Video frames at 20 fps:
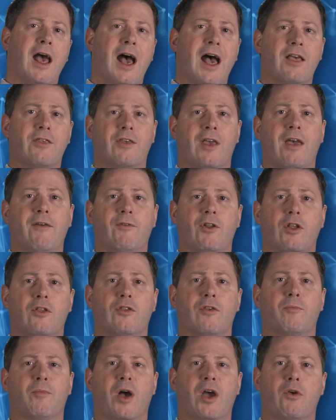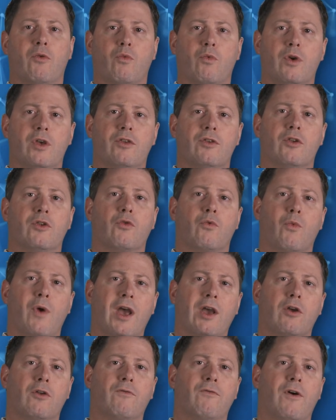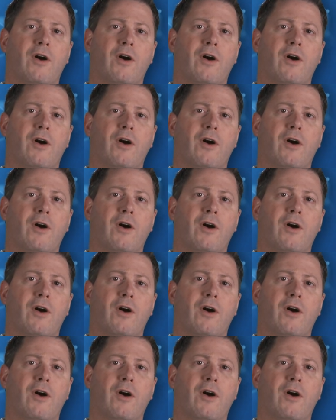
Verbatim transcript: as evidenced by recent record